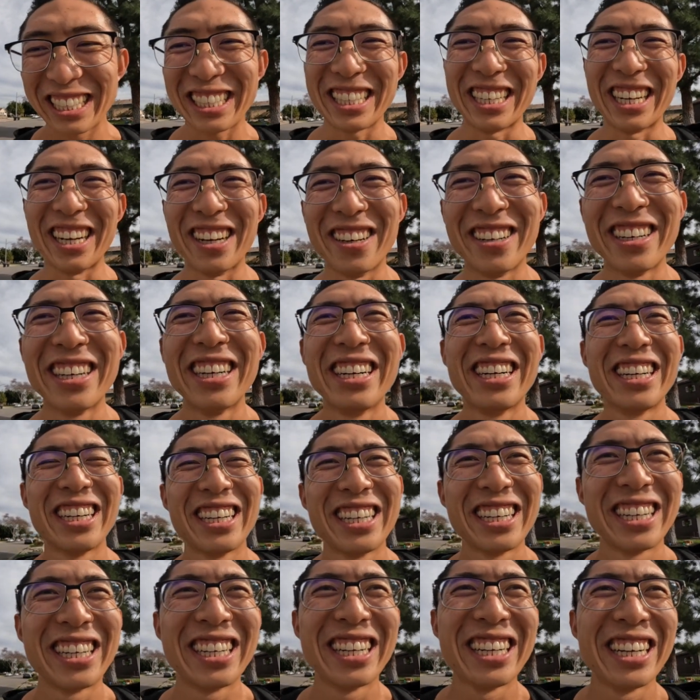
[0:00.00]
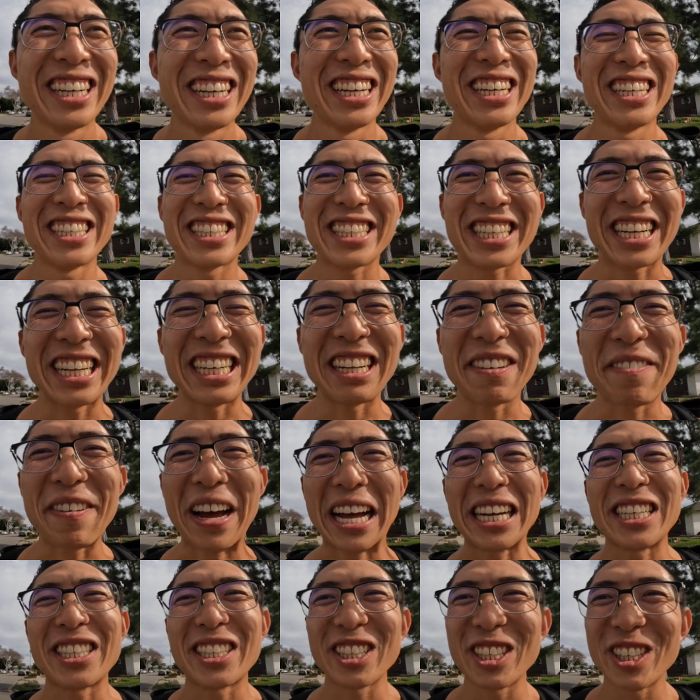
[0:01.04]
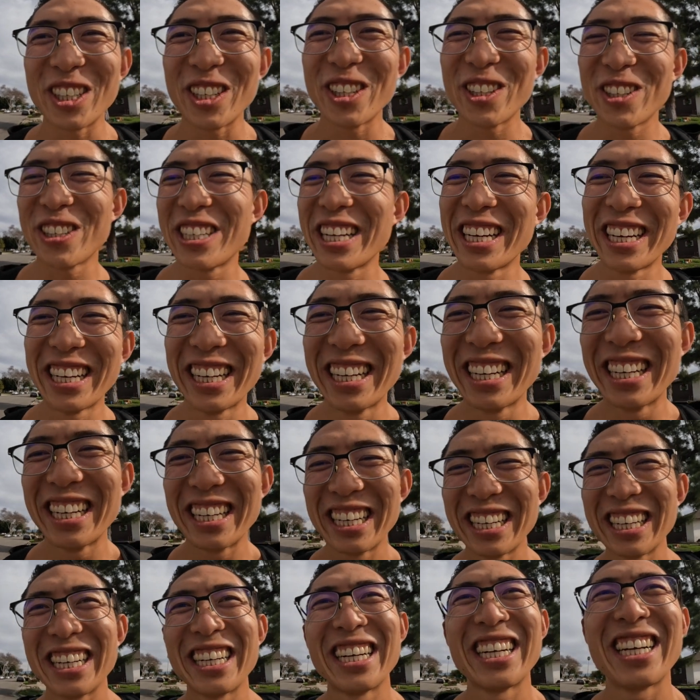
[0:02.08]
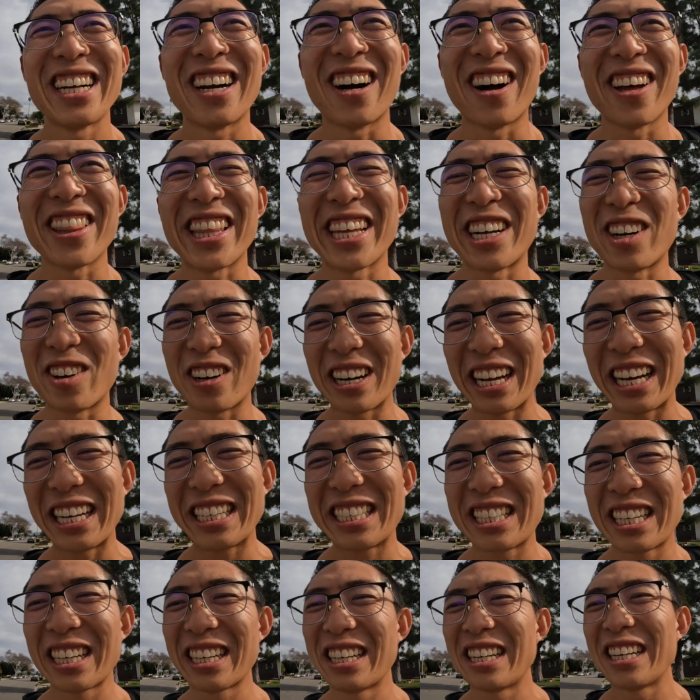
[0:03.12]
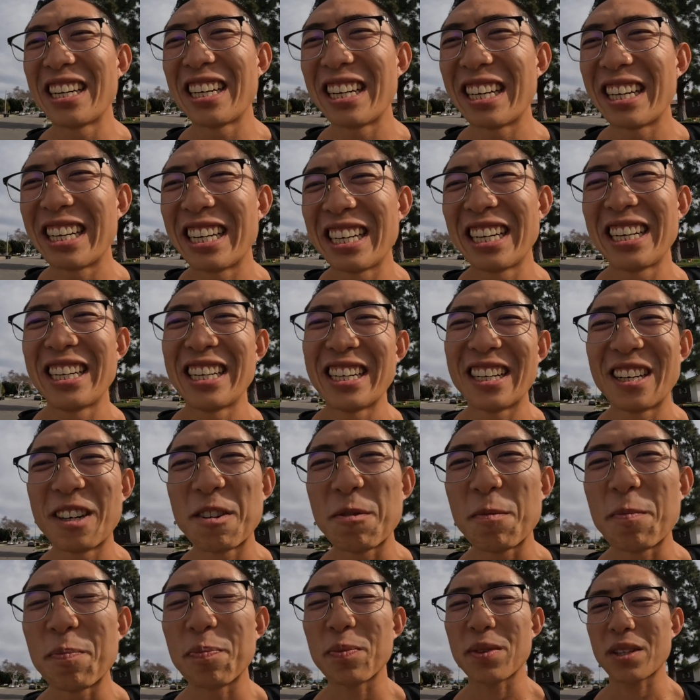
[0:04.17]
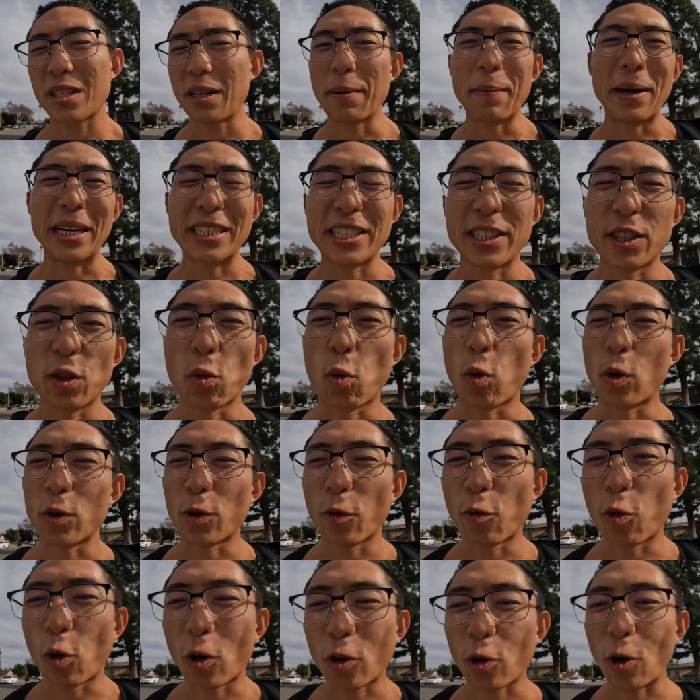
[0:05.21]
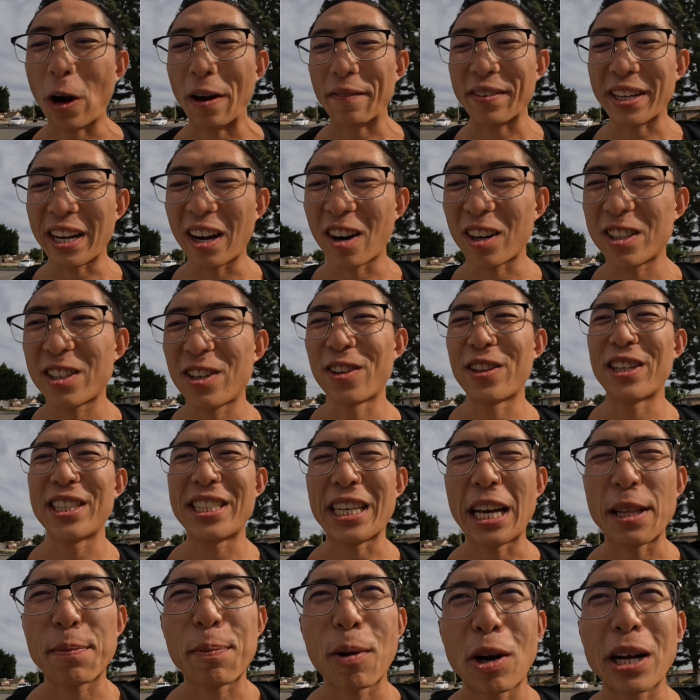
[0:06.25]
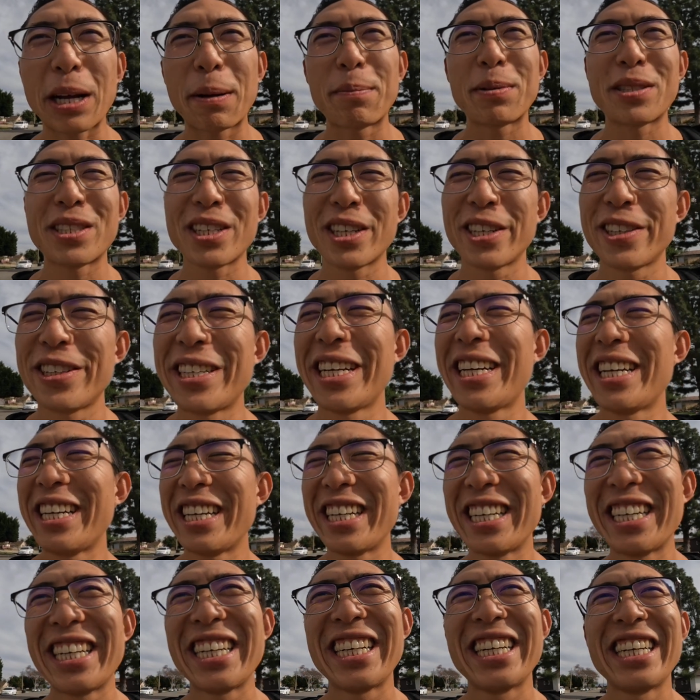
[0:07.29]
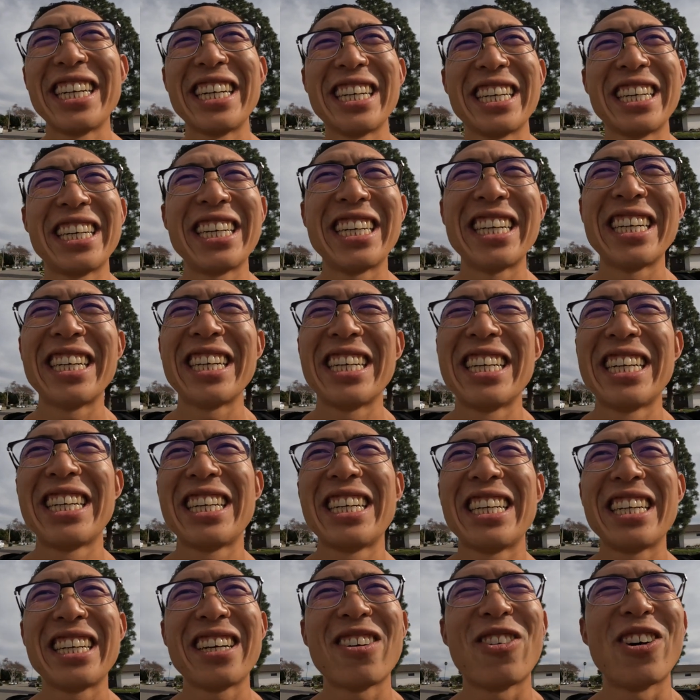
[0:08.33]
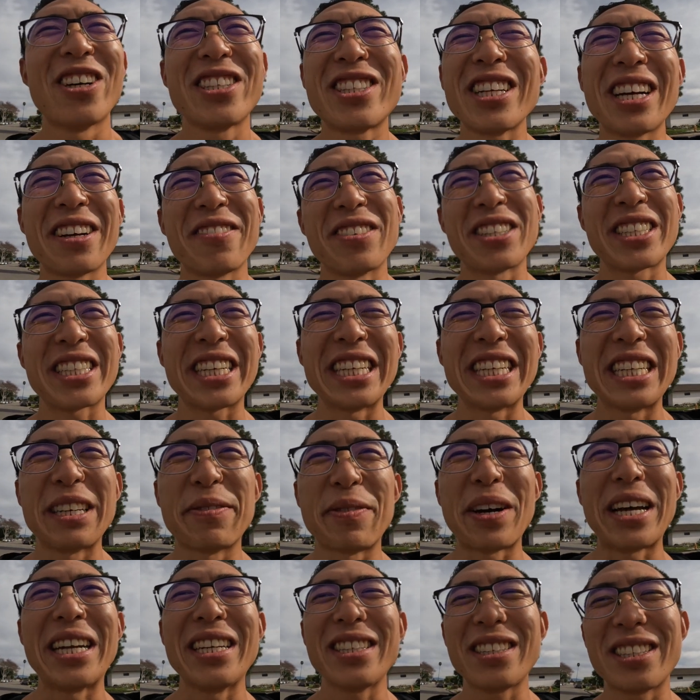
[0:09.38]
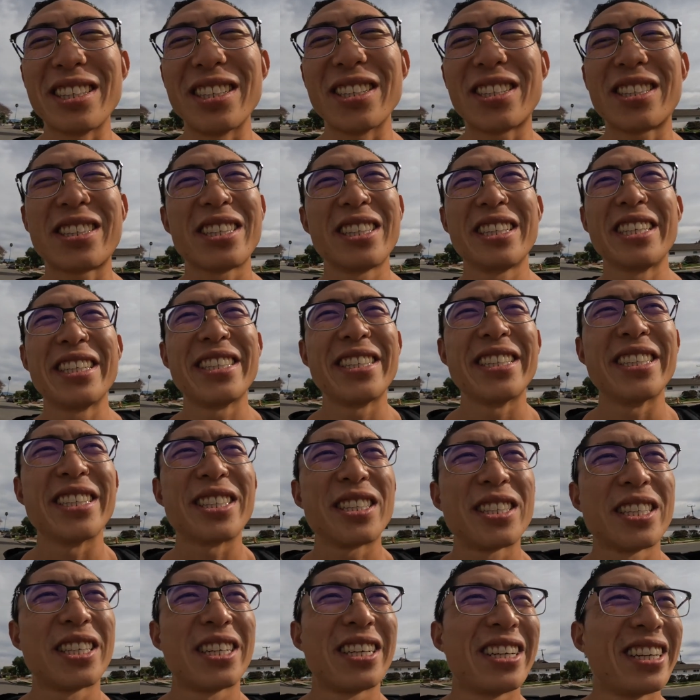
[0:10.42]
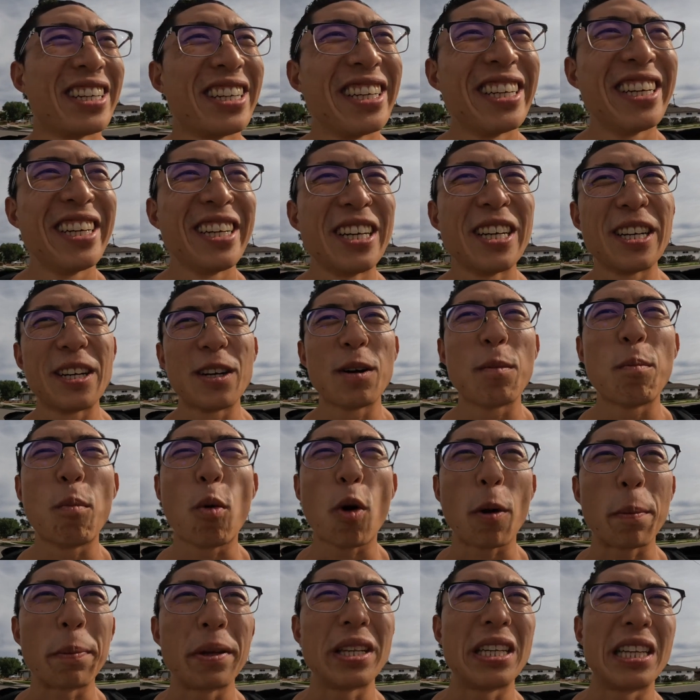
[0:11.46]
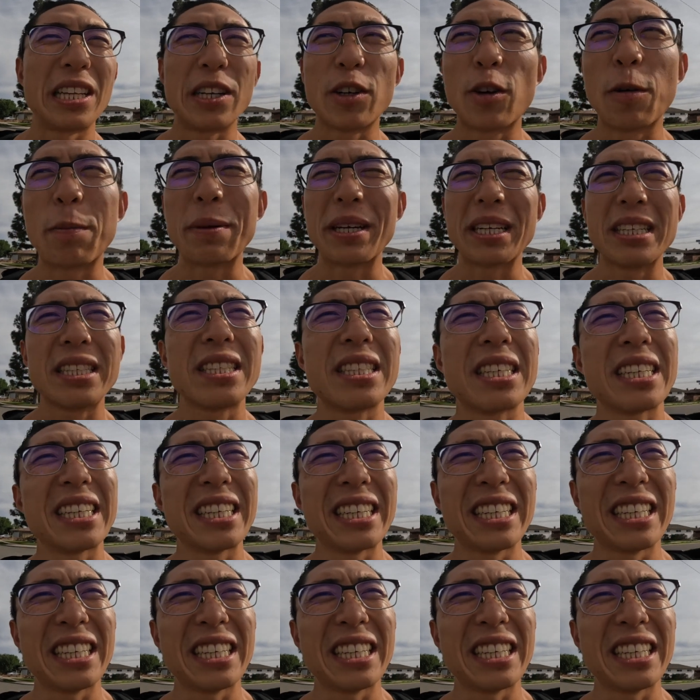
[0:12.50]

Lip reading: you know, skinny fat dude on the internet, imagine the World of Warcraft character in the South Park episode. Well, he's not even skinny fat, he's just morbidly obese.